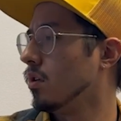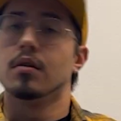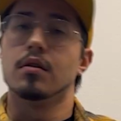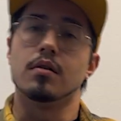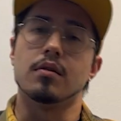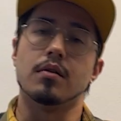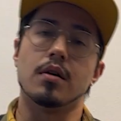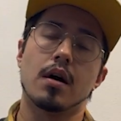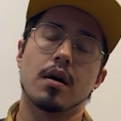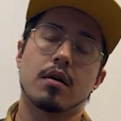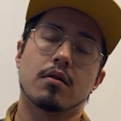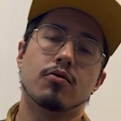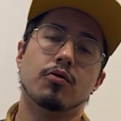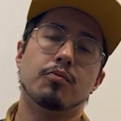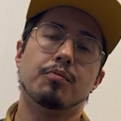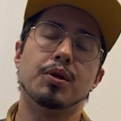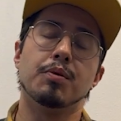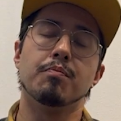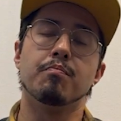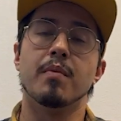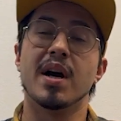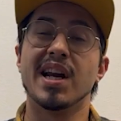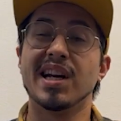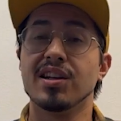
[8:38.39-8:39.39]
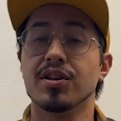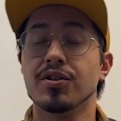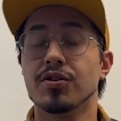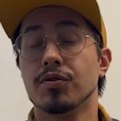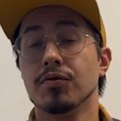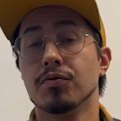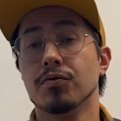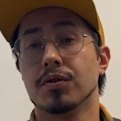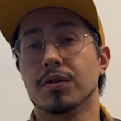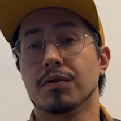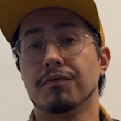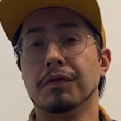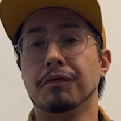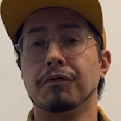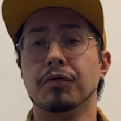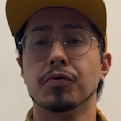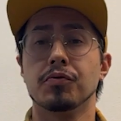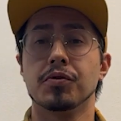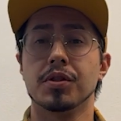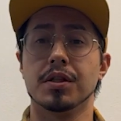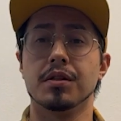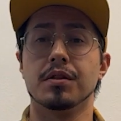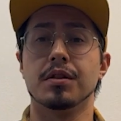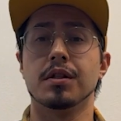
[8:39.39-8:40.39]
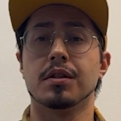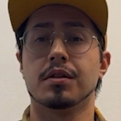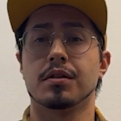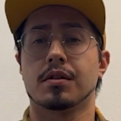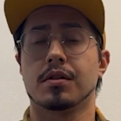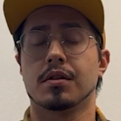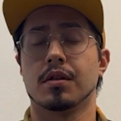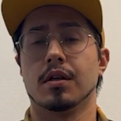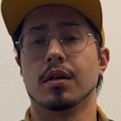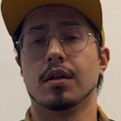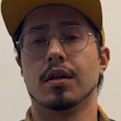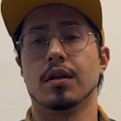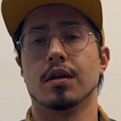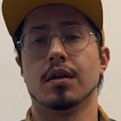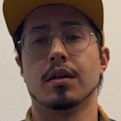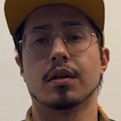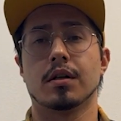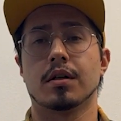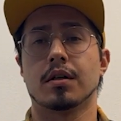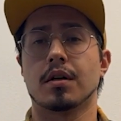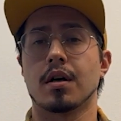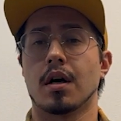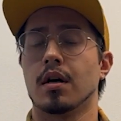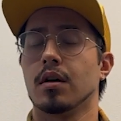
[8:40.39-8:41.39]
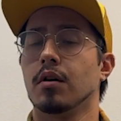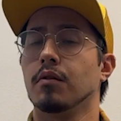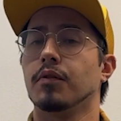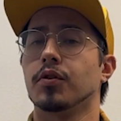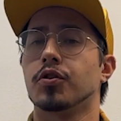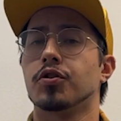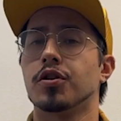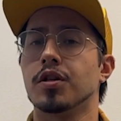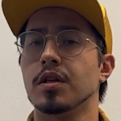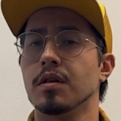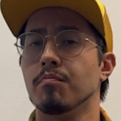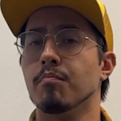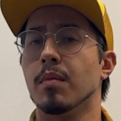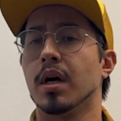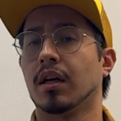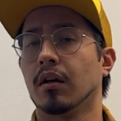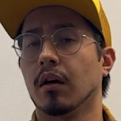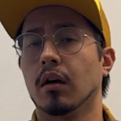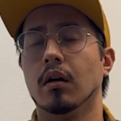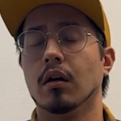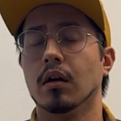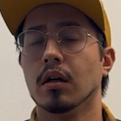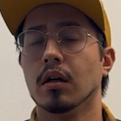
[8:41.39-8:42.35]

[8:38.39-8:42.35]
There could be many issues with using this kind of a cheap metal.